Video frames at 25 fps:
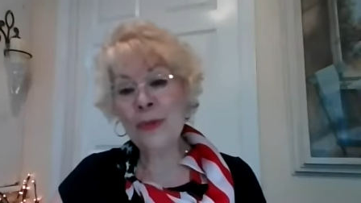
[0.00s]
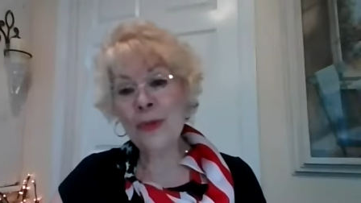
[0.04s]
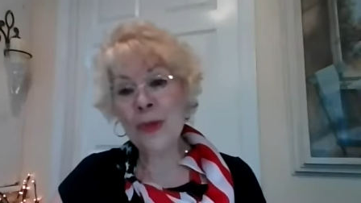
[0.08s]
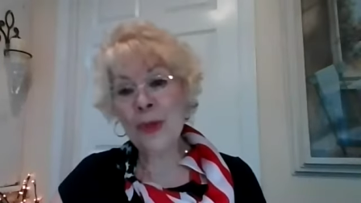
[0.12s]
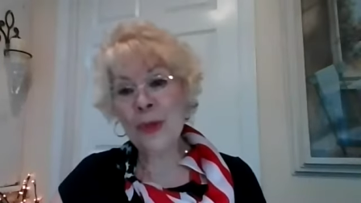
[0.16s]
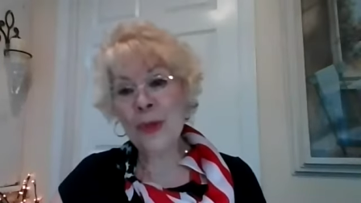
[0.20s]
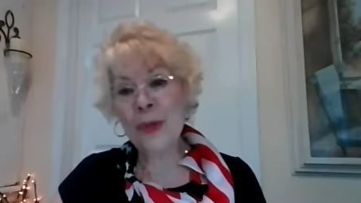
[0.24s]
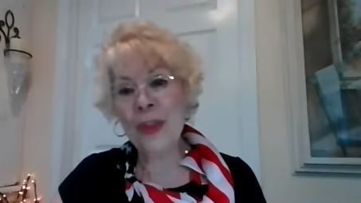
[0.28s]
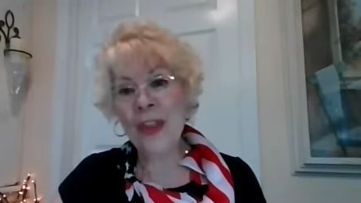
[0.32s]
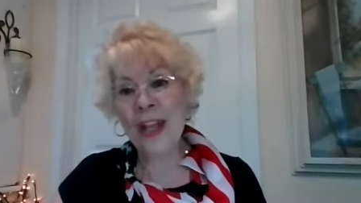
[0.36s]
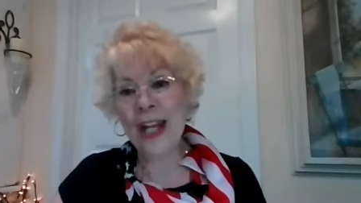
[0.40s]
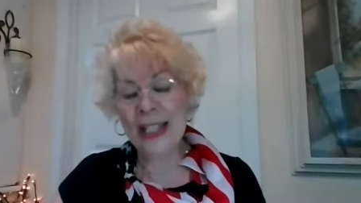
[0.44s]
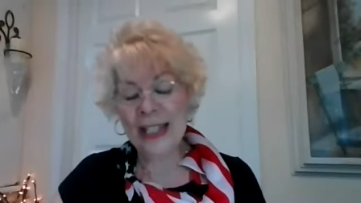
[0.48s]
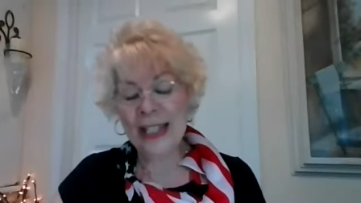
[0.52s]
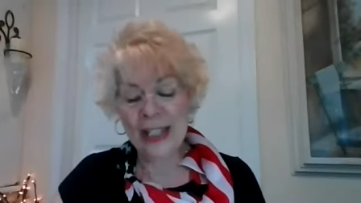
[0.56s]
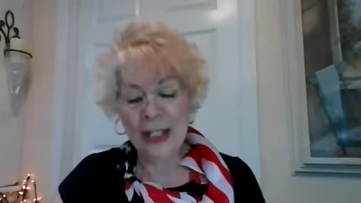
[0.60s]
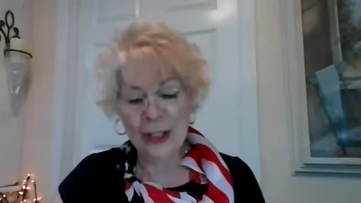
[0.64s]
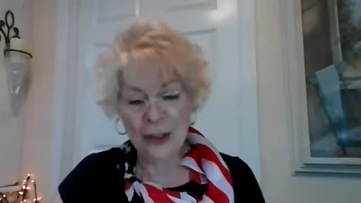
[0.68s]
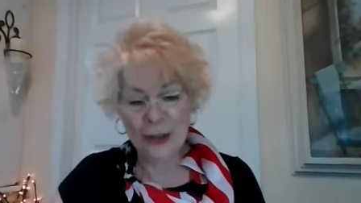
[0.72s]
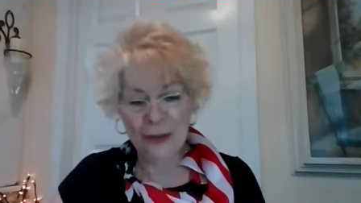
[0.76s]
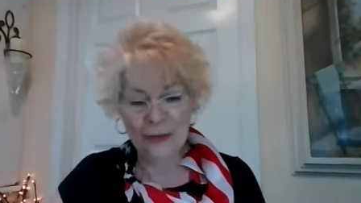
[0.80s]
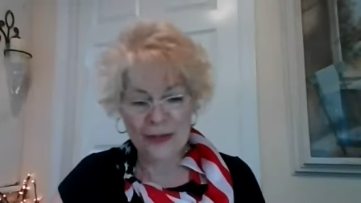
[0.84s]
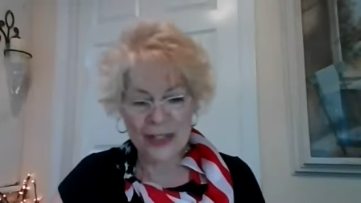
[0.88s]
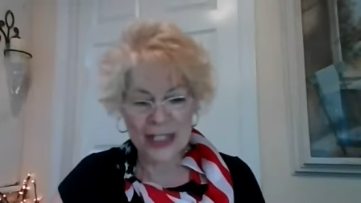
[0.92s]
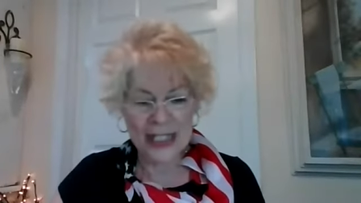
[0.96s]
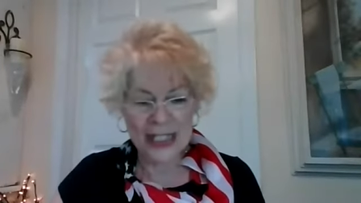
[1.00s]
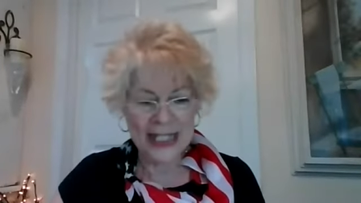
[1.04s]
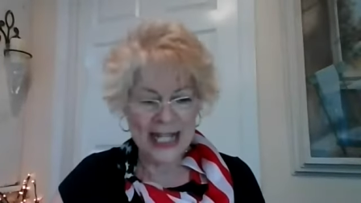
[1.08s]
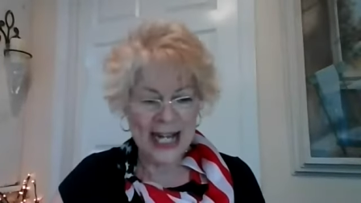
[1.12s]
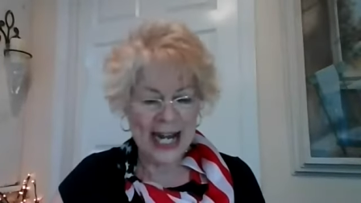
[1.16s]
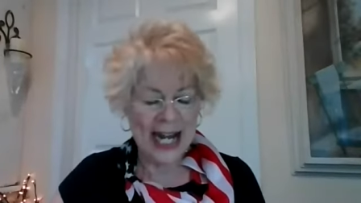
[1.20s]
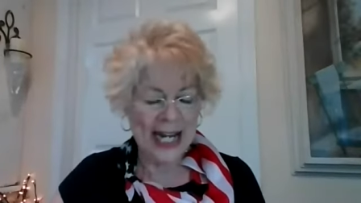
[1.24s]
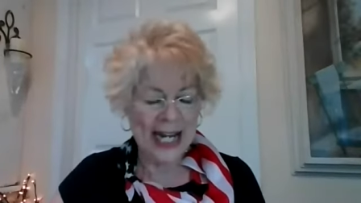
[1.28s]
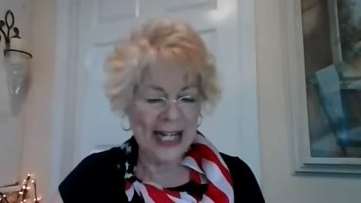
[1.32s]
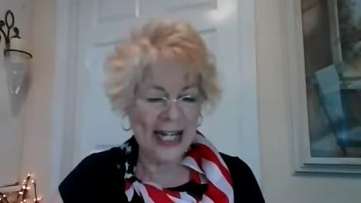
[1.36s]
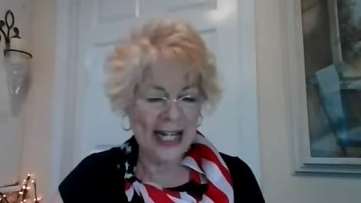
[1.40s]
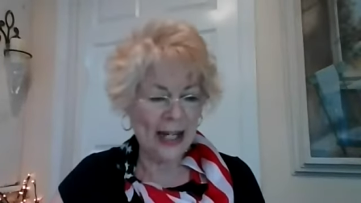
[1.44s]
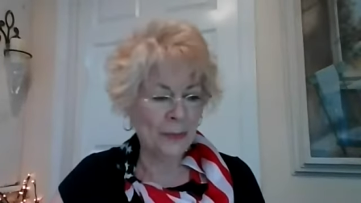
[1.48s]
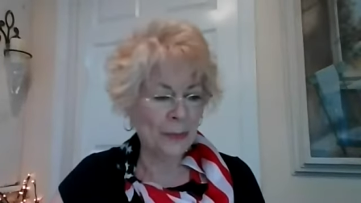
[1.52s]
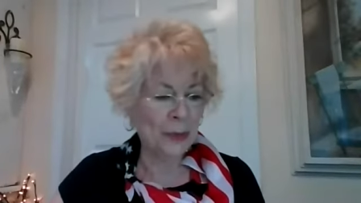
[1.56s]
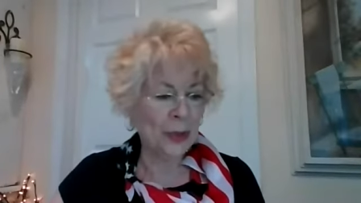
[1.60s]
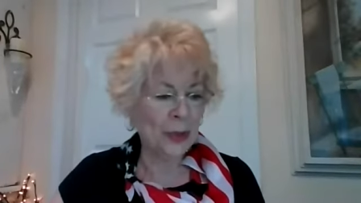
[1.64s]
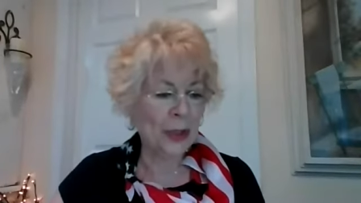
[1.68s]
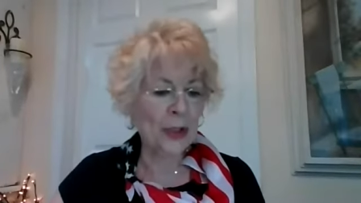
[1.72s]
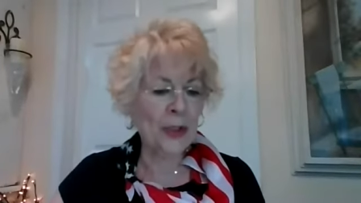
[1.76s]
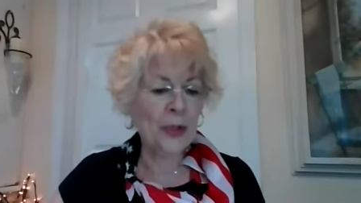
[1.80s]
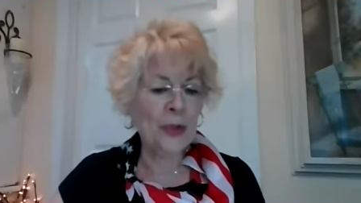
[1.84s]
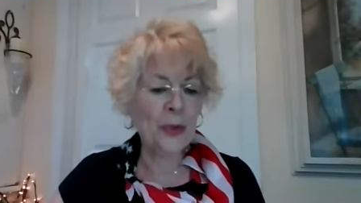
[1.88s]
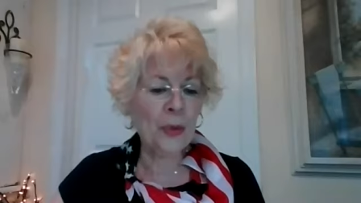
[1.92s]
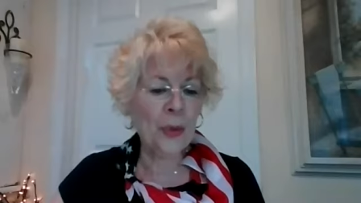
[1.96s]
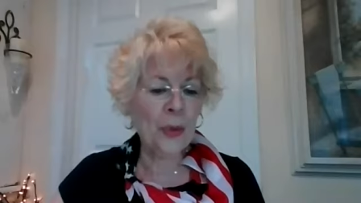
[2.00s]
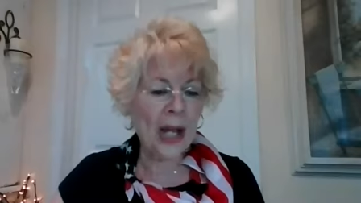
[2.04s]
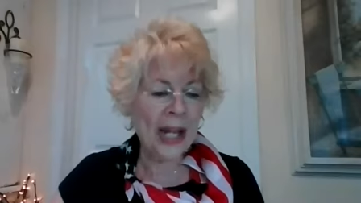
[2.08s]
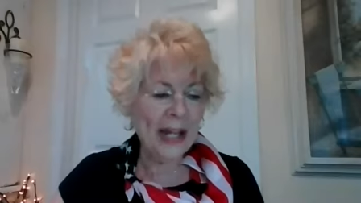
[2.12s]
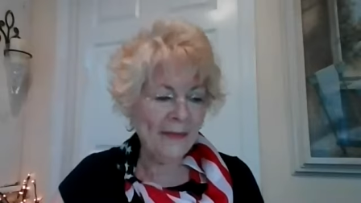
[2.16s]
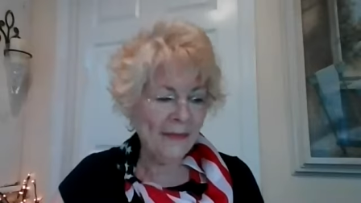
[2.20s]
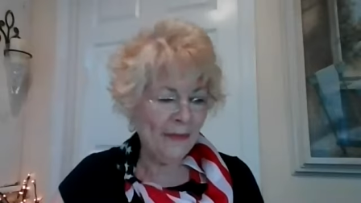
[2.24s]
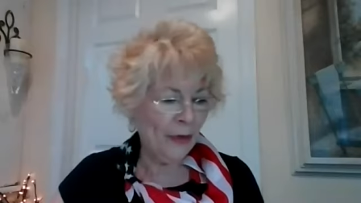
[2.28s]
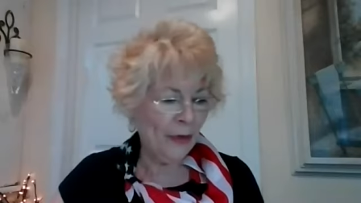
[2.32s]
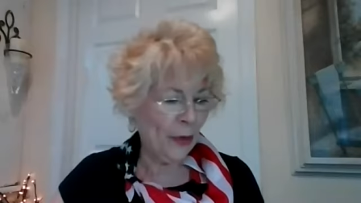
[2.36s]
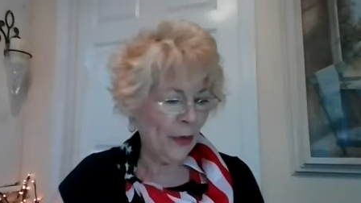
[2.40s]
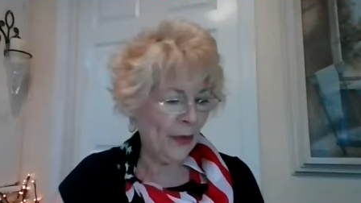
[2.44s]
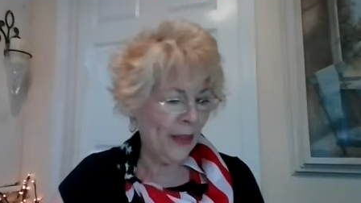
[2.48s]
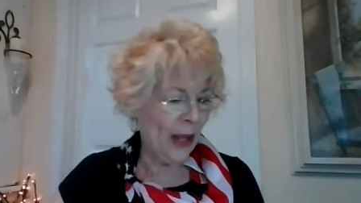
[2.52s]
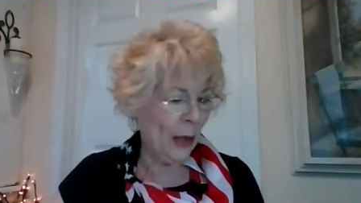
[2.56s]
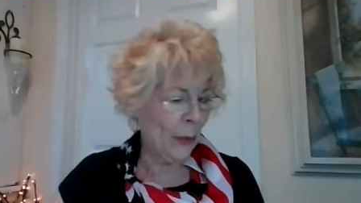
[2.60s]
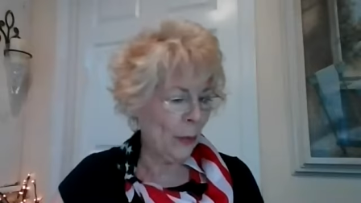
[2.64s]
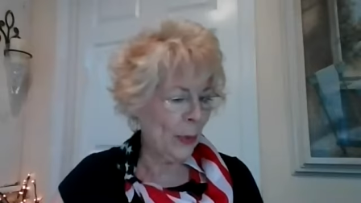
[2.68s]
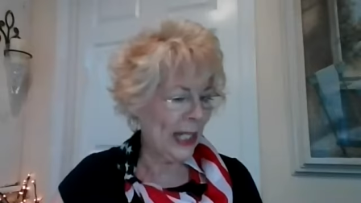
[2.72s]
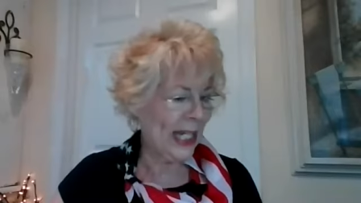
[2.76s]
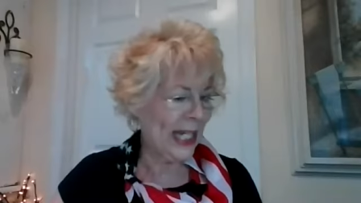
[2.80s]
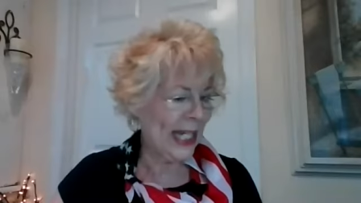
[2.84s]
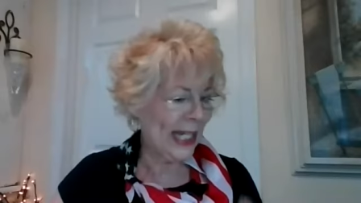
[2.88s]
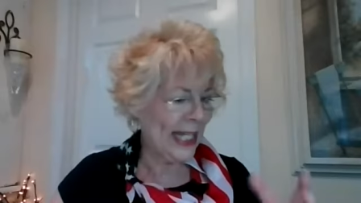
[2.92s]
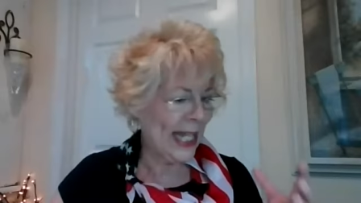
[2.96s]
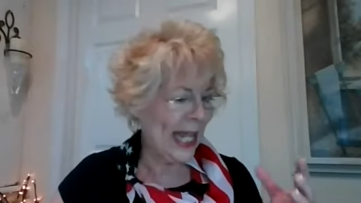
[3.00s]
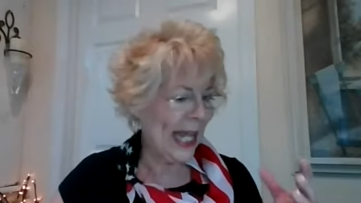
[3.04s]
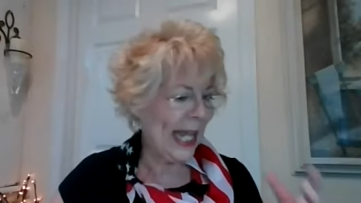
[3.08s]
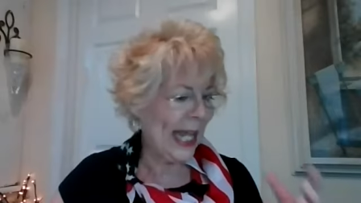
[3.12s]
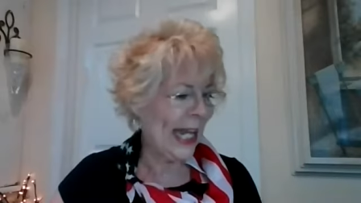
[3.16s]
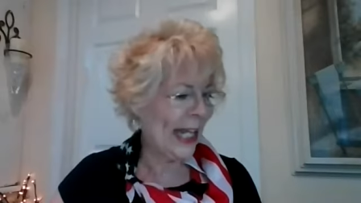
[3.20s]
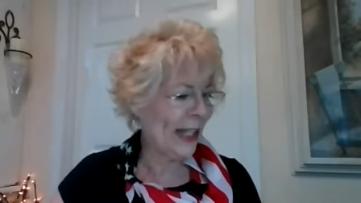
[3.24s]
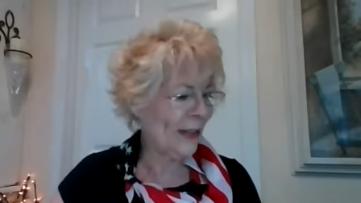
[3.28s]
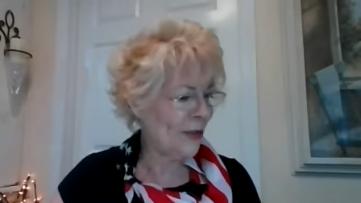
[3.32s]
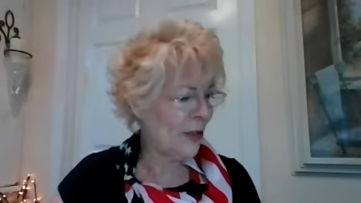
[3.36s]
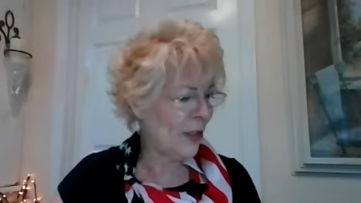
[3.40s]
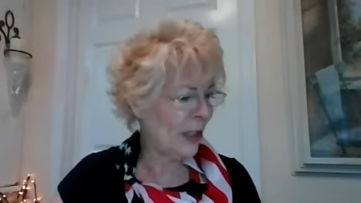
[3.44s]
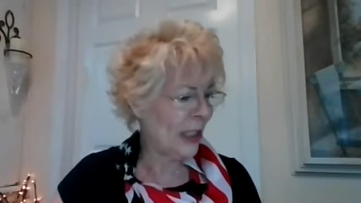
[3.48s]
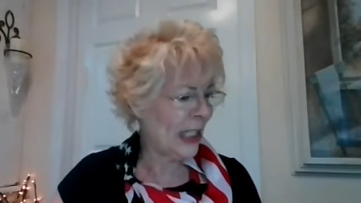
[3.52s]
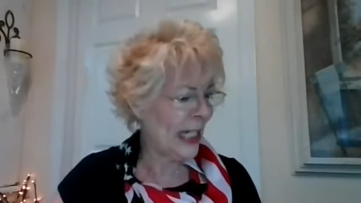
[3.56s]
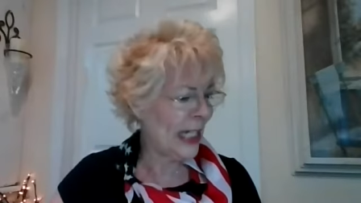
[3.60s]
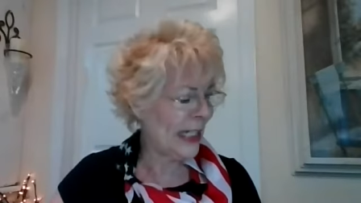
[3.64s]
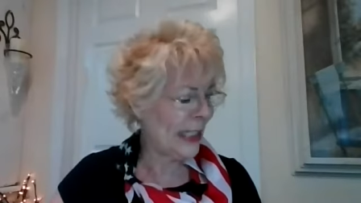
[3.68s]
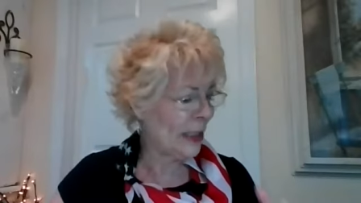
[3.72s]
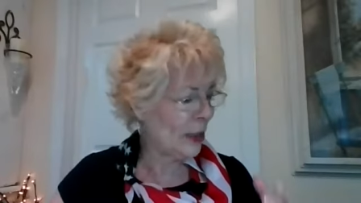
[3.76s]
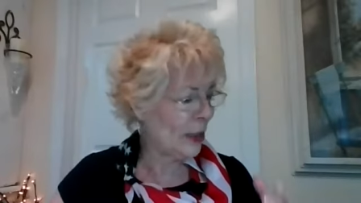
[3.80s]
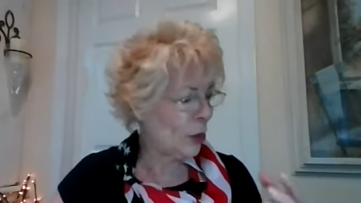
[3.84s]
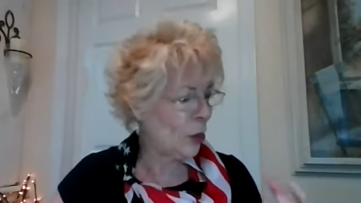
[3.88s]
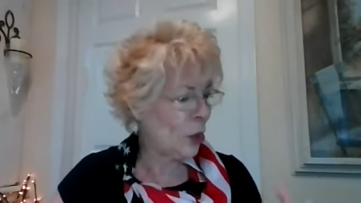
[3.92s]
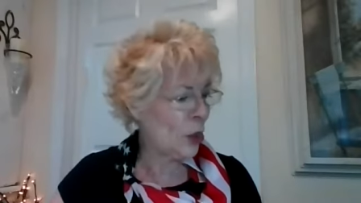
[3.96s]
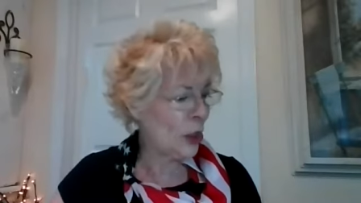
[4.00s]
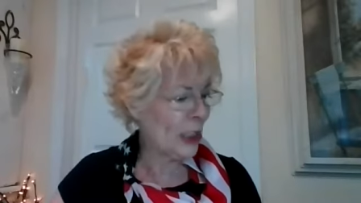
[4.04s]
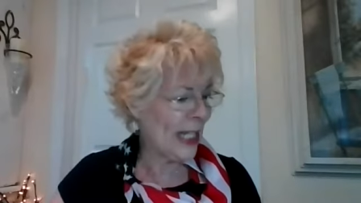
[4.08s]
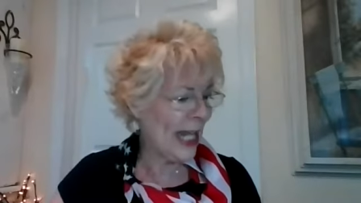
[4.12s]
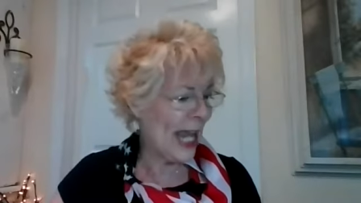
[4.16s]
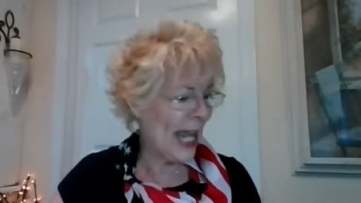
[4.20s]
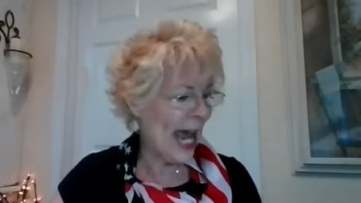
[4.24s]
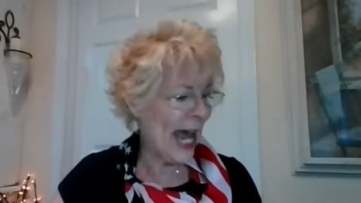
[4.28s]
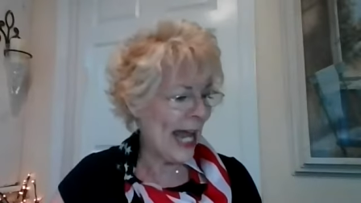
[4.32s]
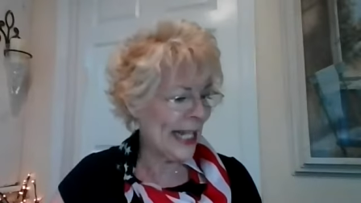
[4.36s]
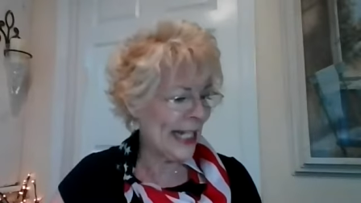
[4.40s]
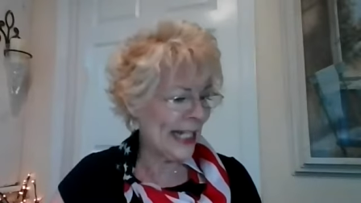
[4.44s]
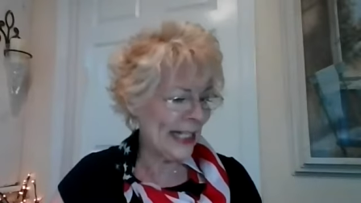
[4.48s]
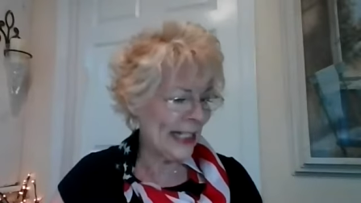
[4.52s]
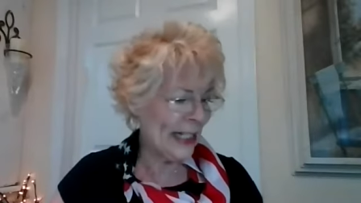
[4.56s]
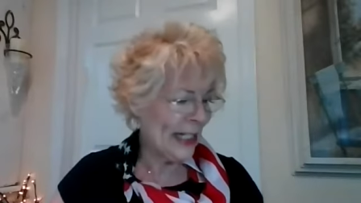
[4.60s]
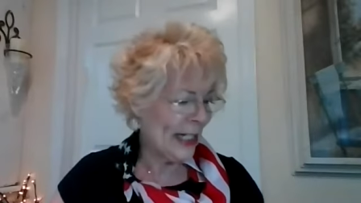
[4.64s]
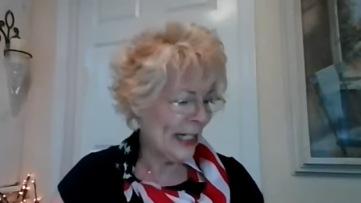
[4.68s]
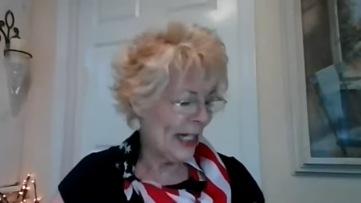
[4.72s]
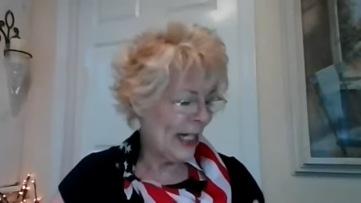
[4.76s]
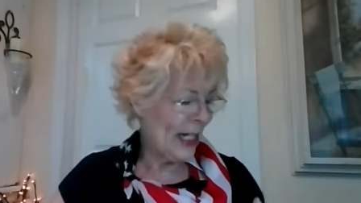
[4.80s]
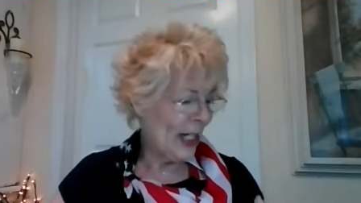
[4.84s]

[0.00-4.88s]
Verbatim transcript: truth on the earth today, and we're grateful that we can handle it, look at it,